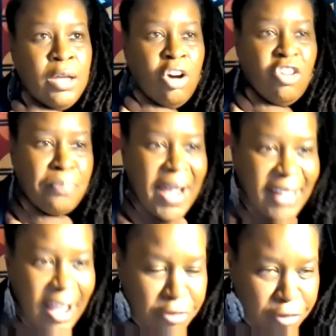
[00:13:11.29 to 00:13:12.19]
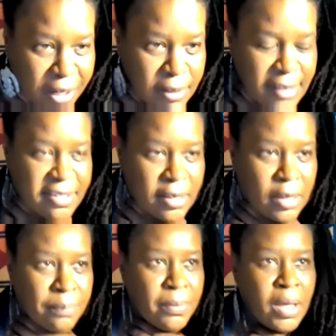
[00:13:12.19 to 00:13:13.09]
of
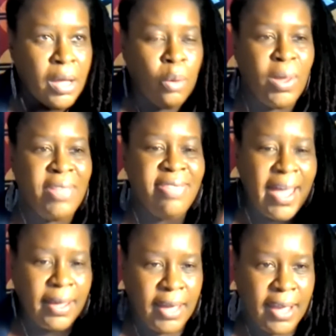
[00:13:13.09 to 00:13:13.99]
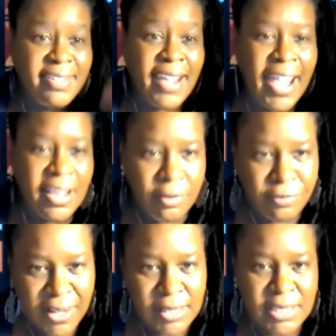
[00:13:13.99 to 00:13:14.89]
Pan-Africanism when that gets
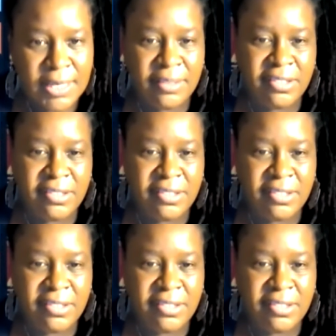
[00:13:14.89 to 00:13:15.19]
elevated.